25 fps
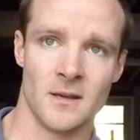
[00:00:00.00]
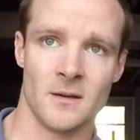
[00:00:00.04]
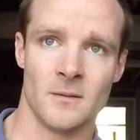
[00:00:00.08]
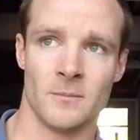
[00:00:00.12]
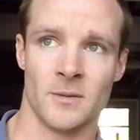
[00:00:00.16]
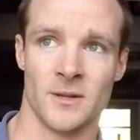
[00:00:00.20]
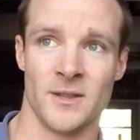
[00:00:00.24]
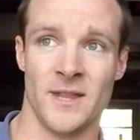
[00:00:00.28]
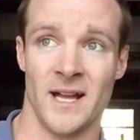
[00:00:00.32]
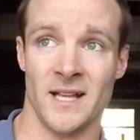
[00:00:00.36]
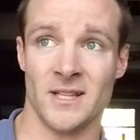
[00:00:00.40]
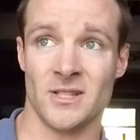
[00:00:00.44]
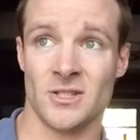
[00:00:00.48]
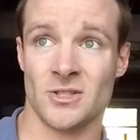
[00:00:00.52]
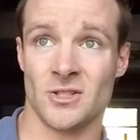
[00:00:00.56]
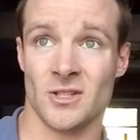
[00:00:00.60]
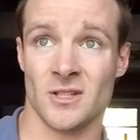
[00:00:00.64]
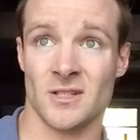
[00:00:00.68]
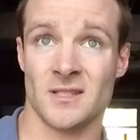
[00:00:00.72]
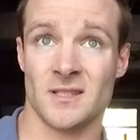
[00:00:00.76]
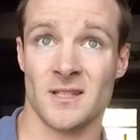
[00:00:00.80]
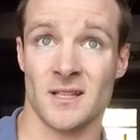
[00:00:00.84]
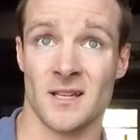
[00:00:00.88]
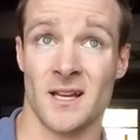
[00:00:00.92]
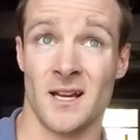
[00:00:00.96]
But that's
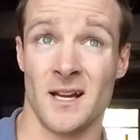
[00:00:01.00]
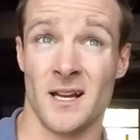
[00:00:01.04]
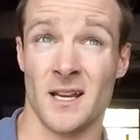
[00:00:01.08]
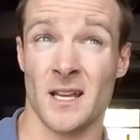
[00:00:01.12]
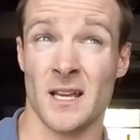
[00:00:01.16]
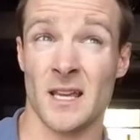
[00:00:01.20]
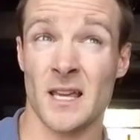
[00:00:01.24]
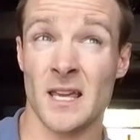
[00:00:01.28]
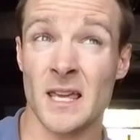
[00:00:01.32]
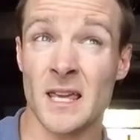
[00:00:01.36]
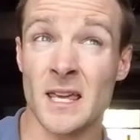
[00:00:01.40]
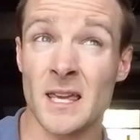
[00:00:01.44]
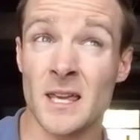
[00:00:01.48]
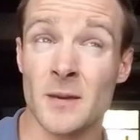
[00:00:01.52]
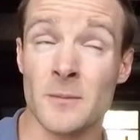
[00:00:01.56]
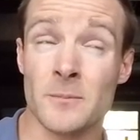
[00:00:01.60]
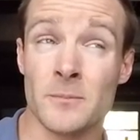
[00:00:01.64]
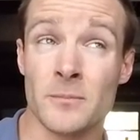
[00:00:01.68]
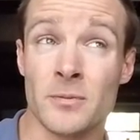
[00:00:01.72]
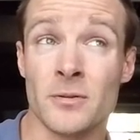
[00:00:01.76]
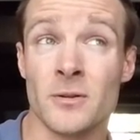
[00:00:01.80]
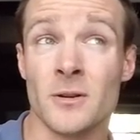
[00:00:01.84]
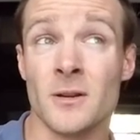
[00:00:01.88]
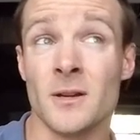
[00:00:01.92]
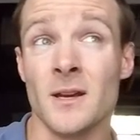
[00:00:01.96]
just to kind of
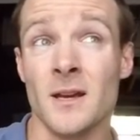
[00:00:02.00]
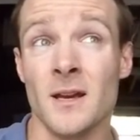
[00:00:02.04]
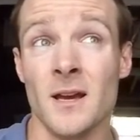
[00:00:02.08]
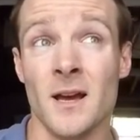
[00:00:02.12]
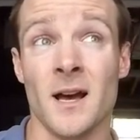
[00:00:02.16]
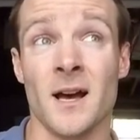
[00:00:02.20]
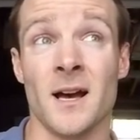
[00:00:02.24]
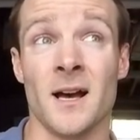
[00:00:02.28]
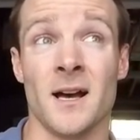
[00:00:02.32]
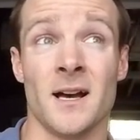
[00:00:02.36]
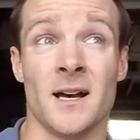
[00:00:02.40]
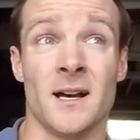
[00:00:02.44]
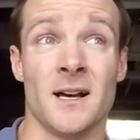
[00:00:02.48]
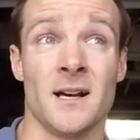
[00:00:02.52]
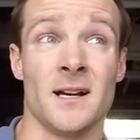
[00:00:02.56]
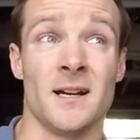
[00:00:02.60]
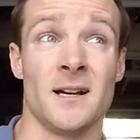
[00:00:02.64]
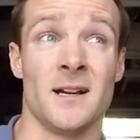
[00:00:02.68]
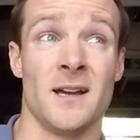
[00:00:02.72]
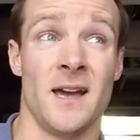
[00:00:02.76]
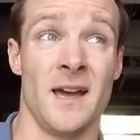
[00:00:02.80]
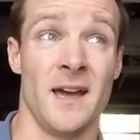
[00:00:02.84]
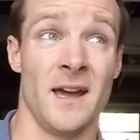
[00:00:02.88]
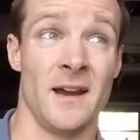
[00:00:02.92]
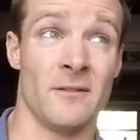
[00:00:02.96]
keep
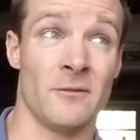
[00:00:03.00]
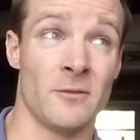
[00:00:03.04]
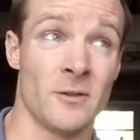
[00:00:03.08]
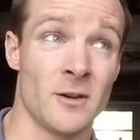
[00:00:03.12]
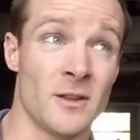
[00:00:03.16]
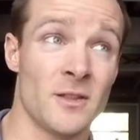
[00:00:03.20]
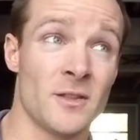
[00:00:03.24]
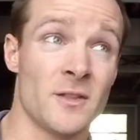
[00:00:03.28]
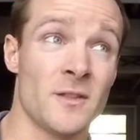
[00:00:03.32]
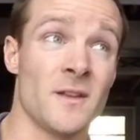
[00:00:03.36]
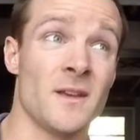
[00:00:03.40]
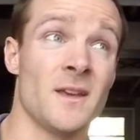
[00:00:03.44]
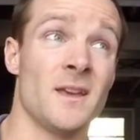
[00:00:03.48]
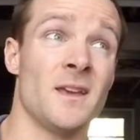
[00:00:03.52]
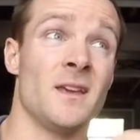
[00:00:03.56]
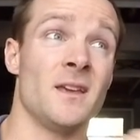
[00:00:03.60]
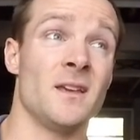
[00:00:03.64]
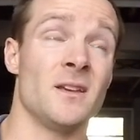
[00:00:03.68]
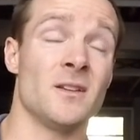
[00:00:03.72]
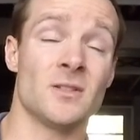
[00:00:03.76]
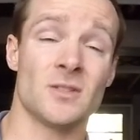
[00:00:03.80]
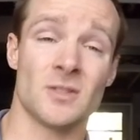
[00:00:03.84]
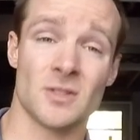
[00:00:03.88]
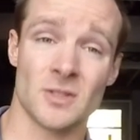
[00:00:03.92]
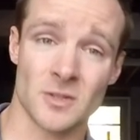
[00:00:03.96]

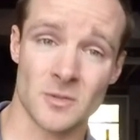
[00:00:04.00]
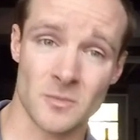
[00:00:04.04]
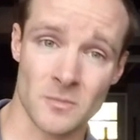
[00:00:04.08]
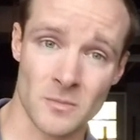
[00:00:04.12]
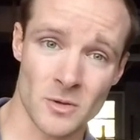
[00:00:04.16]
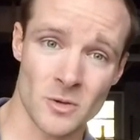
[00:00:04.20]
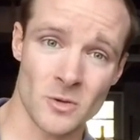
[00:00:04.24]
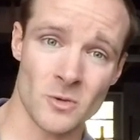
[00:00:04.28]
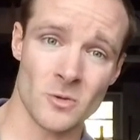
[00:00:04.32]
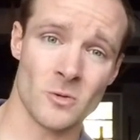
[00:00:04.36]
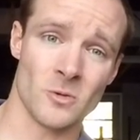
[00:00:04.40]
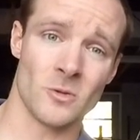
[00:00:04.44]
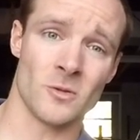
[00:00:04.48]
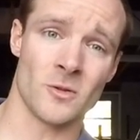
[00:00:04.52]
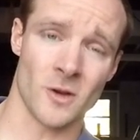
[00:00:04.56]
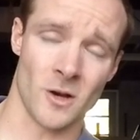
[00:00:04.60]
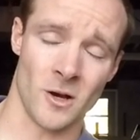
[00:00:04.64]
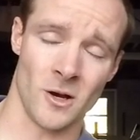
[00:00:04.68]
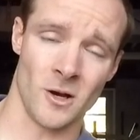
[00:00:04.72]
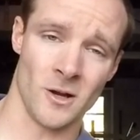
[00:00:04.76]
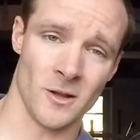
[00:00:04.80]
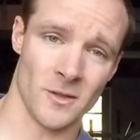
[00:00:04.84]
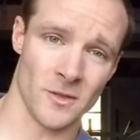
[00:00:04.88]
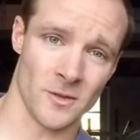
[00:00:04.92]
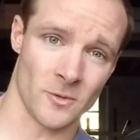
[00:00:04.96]
everything smooth
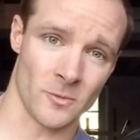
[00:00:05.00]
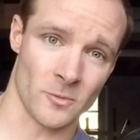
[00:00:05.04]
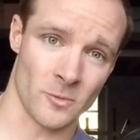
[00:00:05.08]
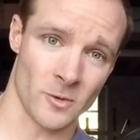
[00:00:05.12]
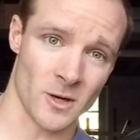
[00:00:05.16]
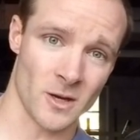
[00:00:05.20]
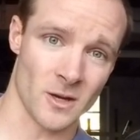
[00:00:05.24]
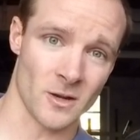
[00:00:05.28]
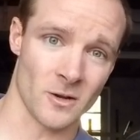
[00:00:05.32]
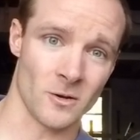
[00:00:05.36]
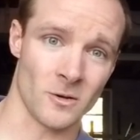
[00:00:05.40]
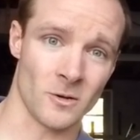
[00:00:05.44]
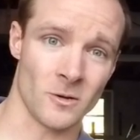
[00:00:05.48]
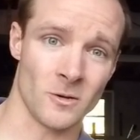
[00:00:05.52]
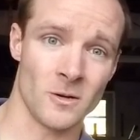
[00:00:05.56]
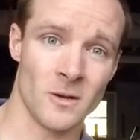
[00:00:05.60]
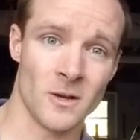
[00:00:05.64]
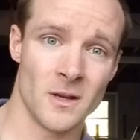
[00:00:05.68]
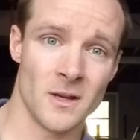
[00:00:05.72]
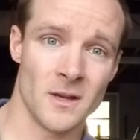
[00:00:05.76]
on the reel.